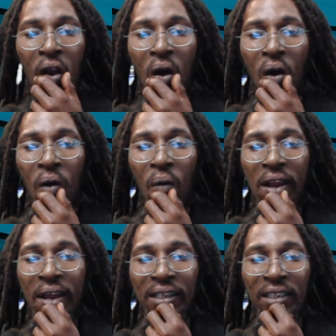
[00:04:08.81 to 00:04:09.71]

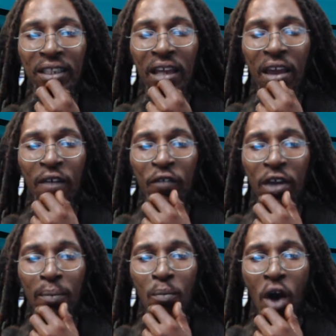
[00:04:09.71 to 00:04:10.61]
look what it
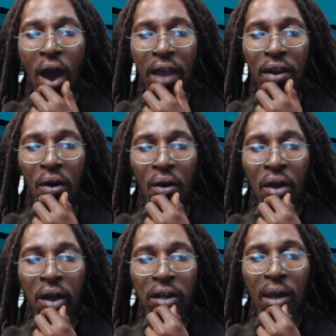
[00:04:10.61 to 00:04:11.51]
thieving boy
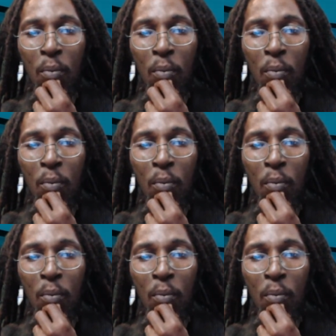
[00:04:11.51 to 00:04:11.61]
do.